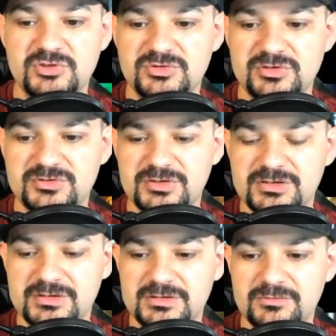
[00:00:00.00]

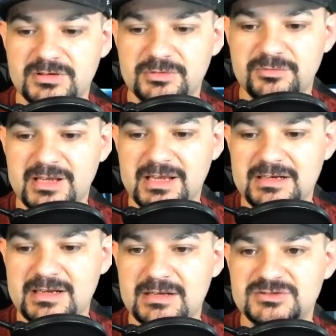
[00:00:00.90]
where are we
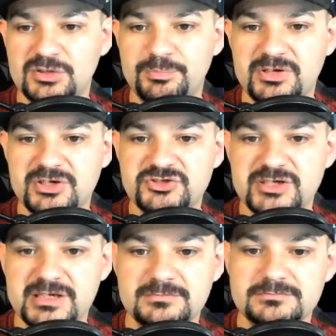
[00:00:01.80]
hiding at? So pure
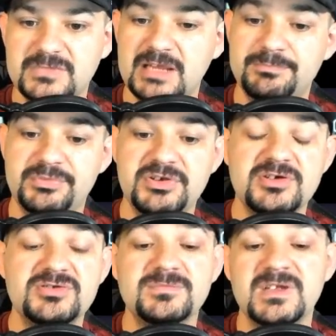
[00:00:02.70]
trit and
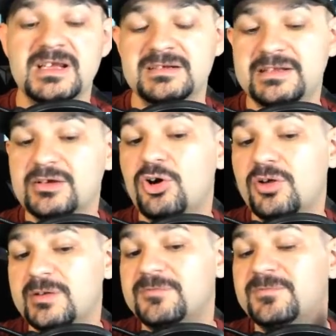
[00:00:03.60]
pure dill
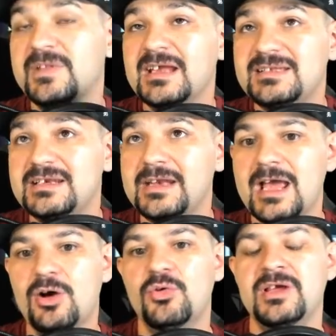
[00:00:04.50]
are reflecting
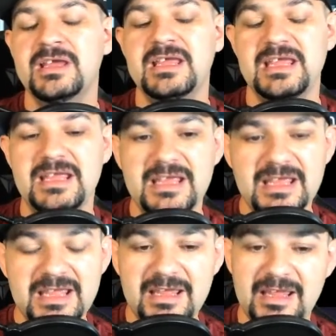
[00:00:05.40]
now
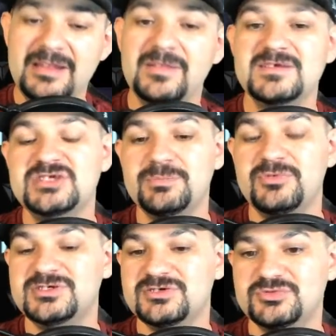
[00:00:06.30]
in the ship
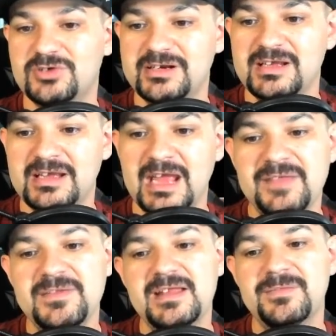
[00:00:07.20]
research one.
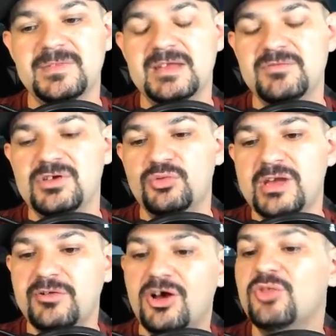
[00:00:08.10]
And then if you go
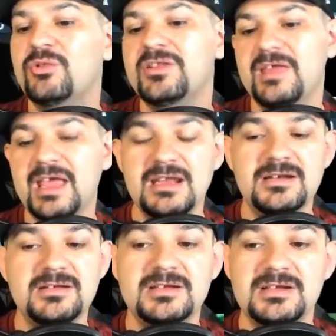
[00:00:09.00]
down all the way to the
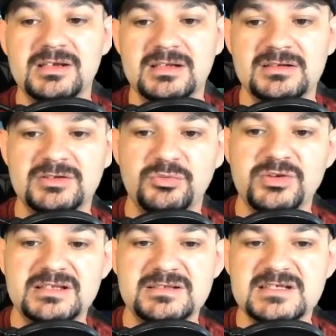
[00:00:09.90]
end till we
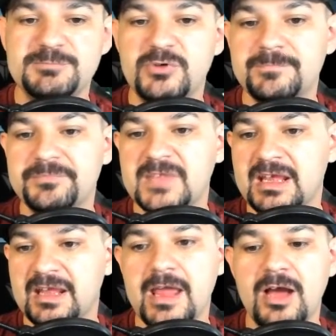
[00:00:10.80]
get to this point,
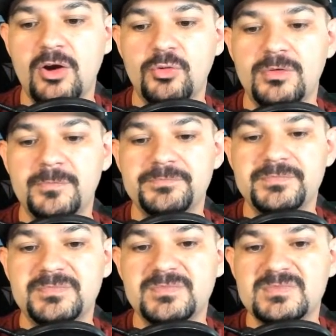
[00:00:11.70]
now
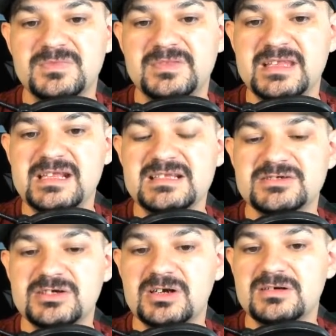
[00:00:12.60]

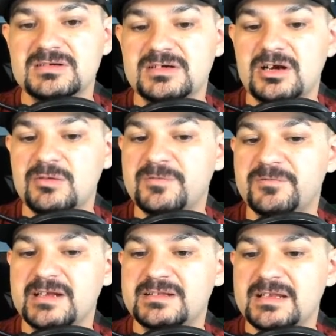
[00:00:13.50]
these are
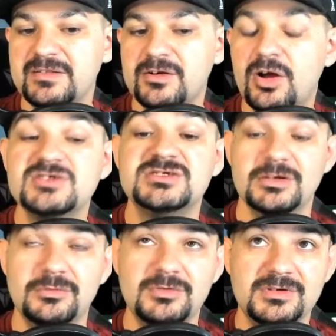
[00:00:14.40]
reflected in there also.